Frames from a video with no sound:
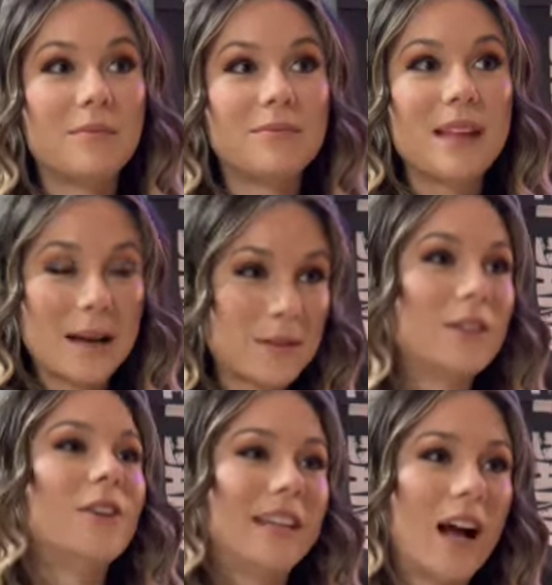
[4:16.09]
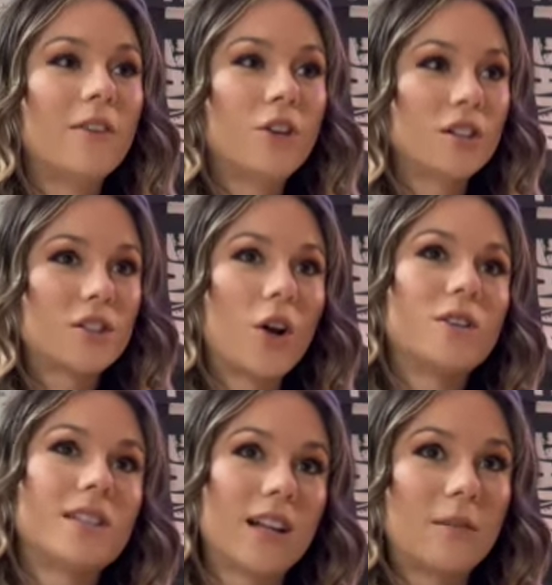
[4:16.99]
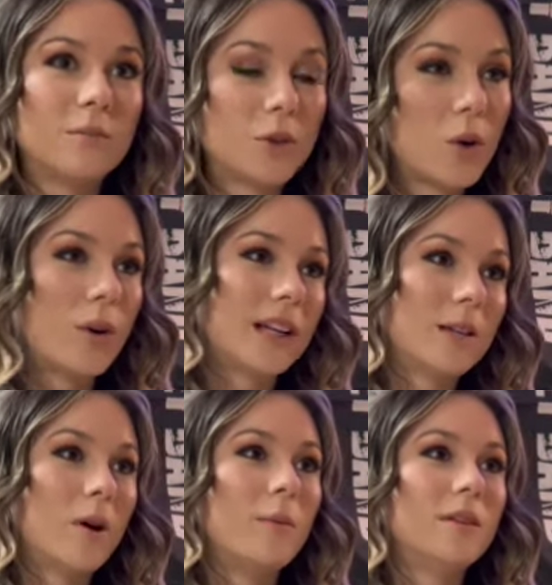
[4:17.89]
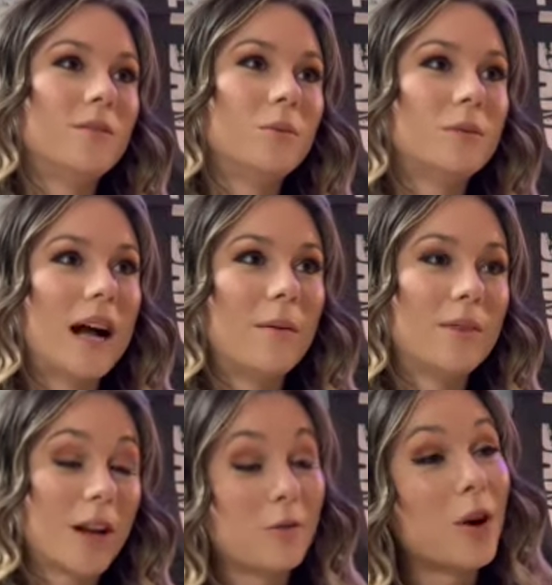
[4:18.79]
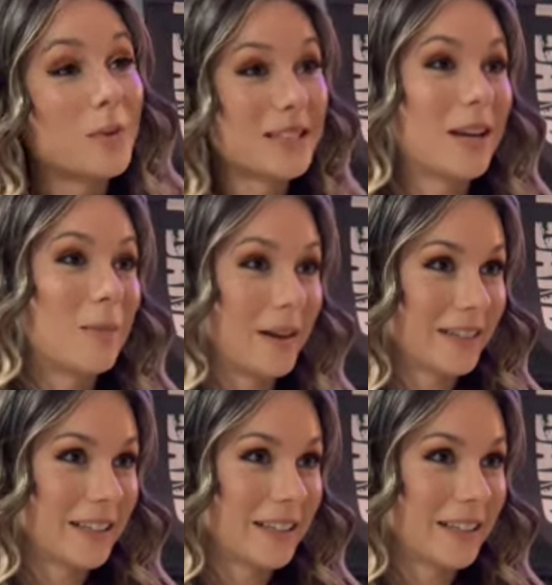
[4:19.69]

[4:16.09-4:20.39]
Yeah, absolutely. I've got songs that I'm recording at the moment that I wrote with Sarah Buckley.